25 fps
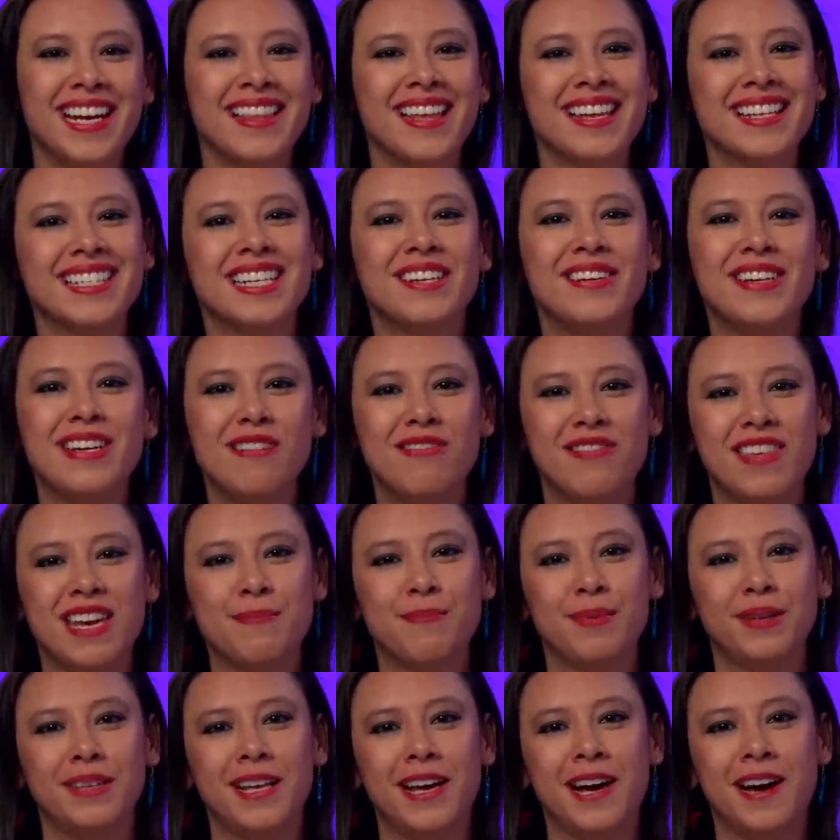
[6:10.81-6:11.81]
Let us know what you think
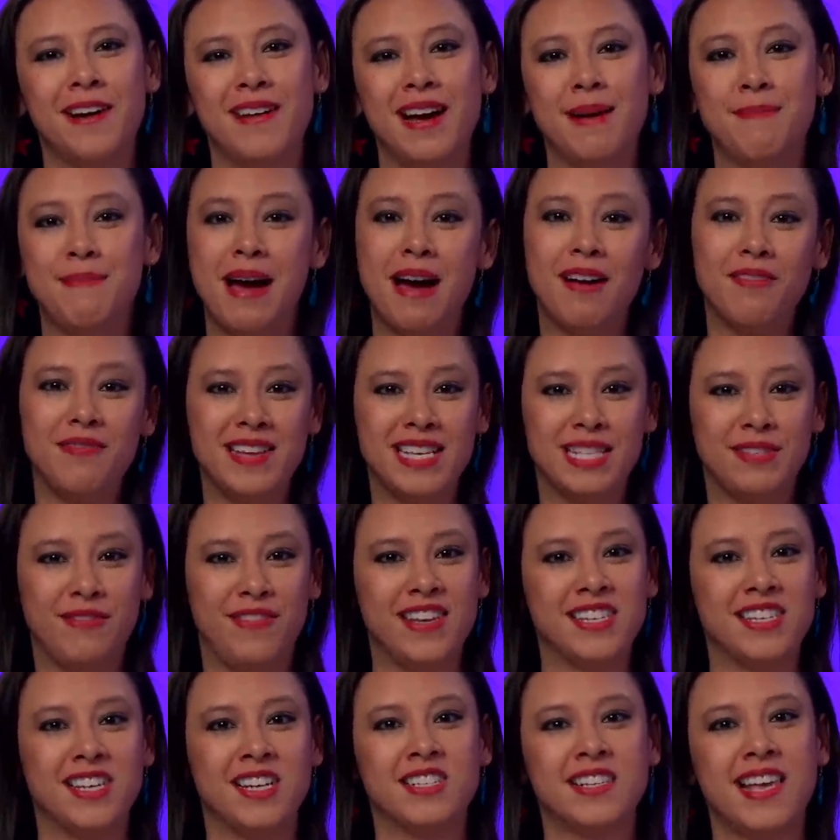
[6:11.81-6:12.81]
below about these
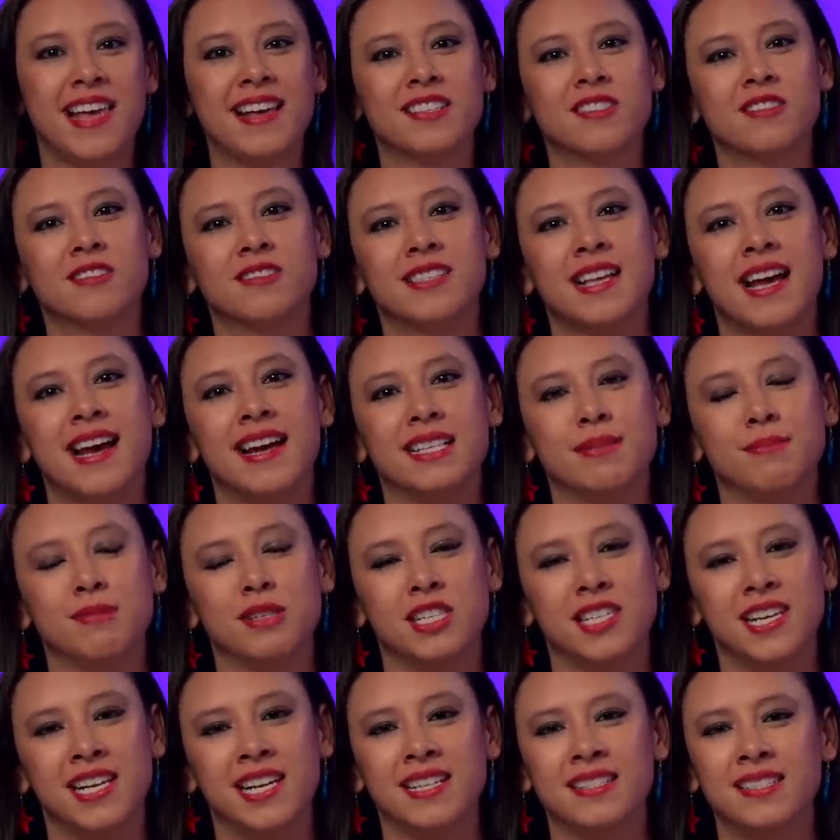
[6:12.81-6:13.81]
vintage exercise
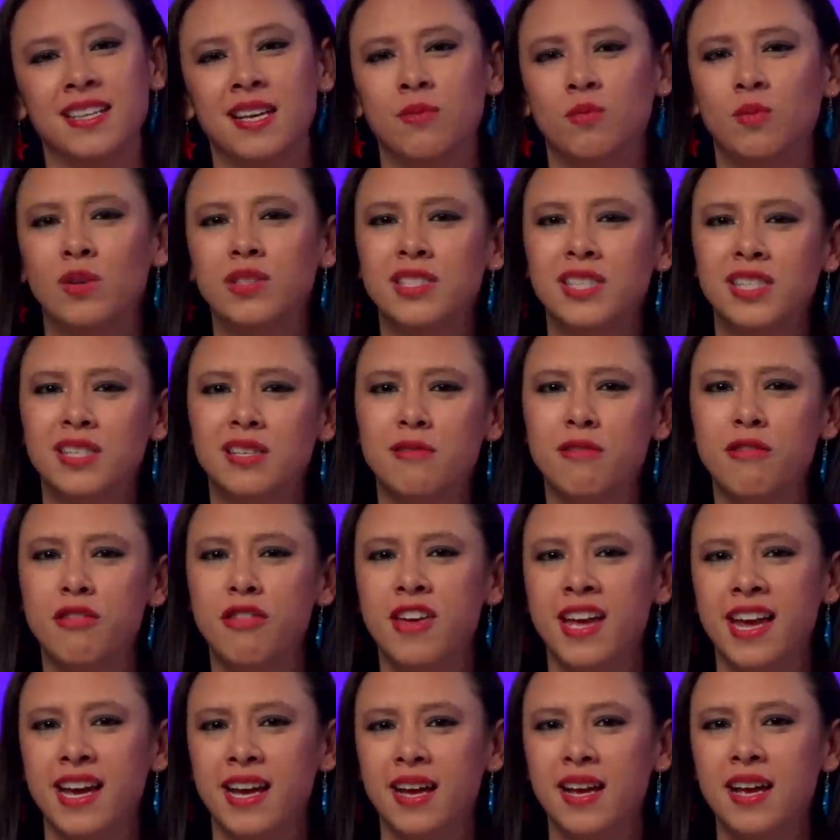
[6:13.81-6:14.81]
machines and what do you
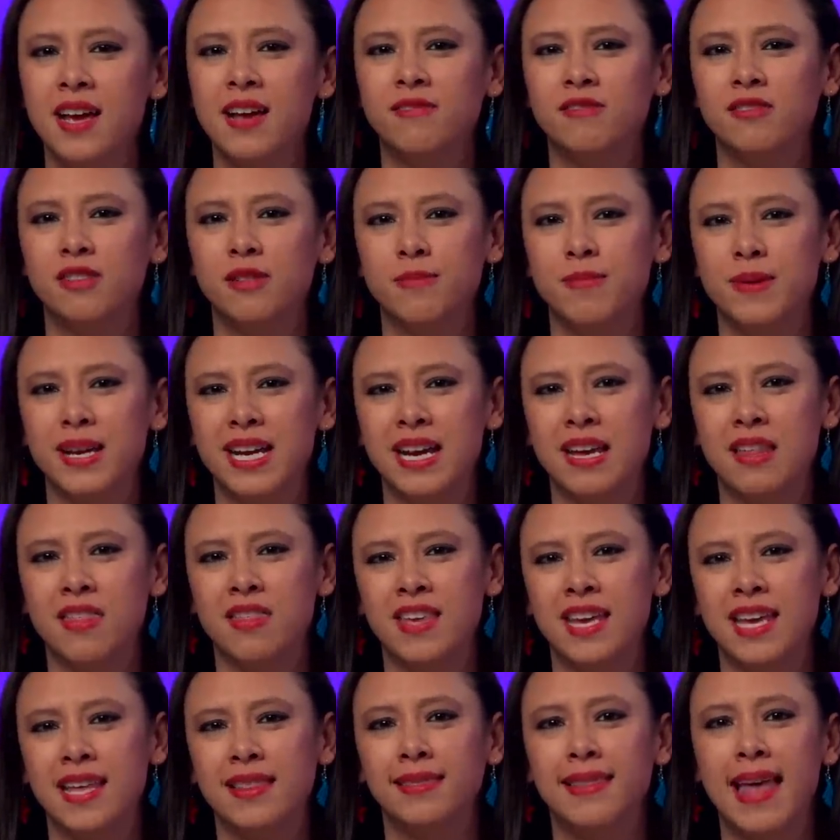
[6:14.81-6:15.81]
think will be
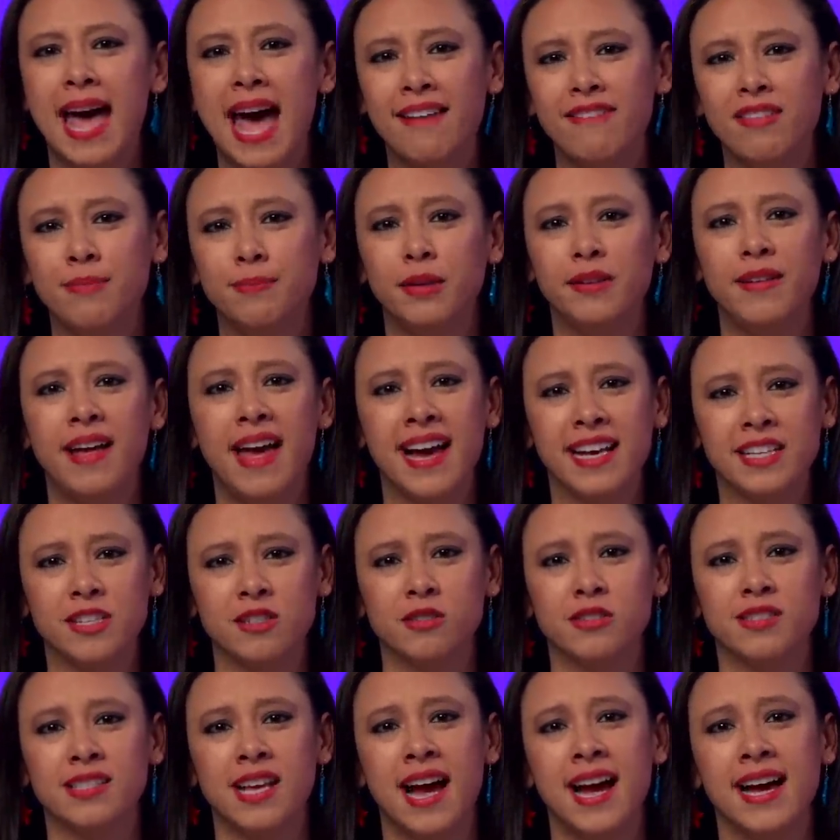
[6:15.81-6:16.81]
the laughable
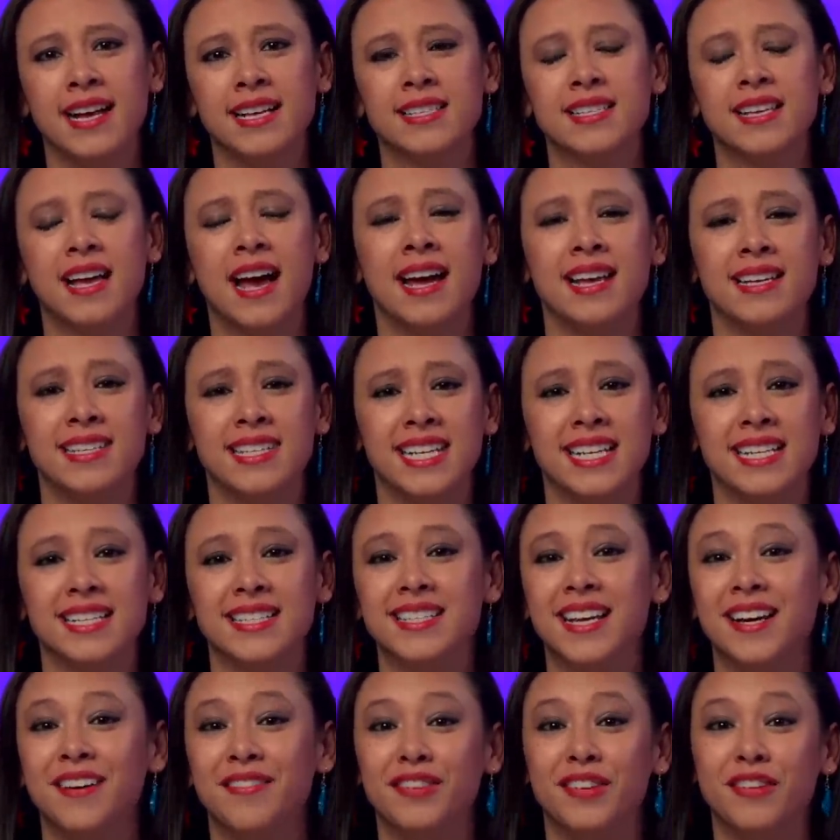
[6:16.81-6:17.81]
exercise
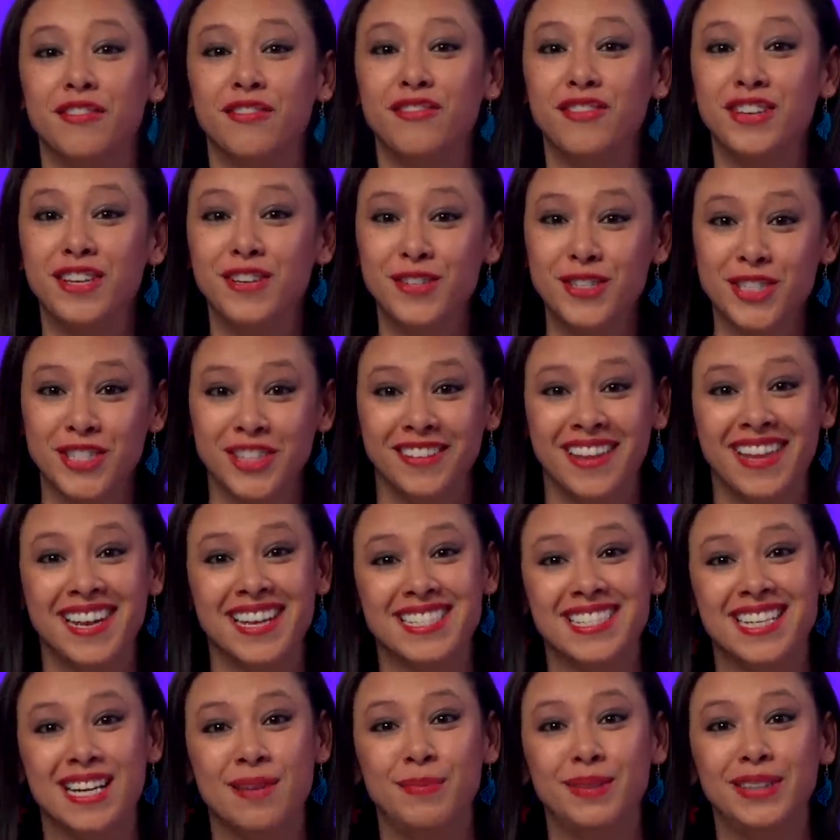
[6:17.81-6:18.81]
ideas of the future. Let
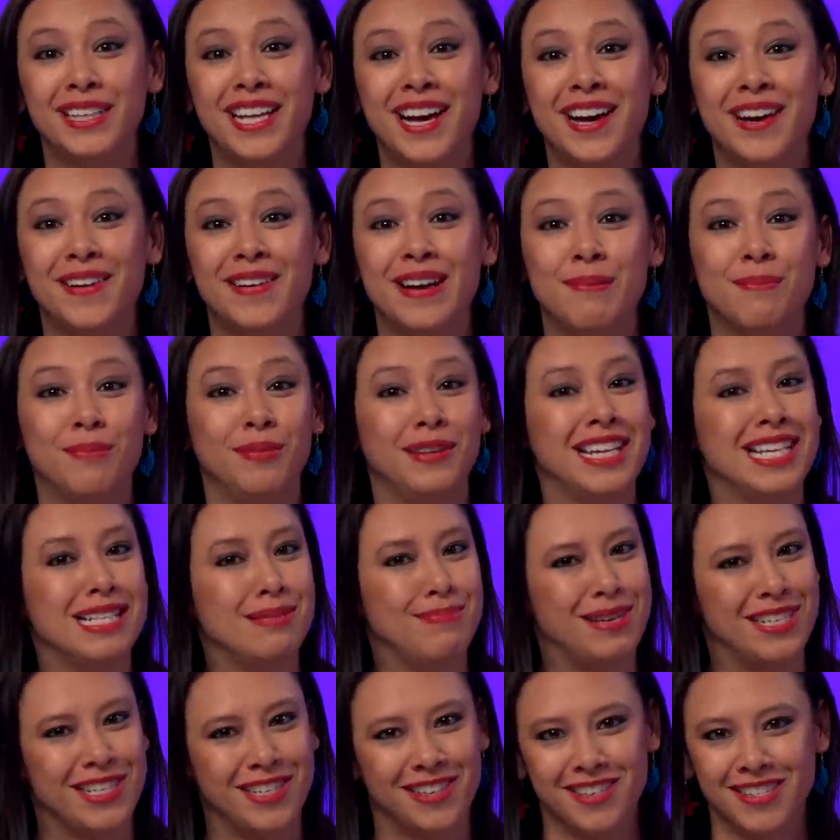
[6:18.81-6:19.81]
us know below and please
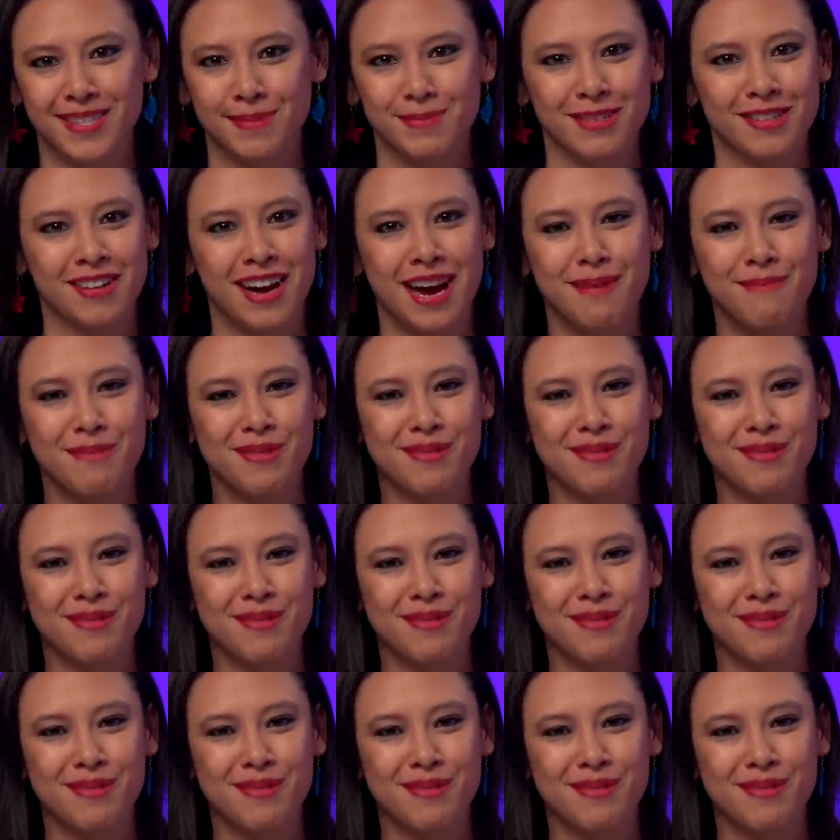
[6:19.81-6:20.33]
be sure to subscribe.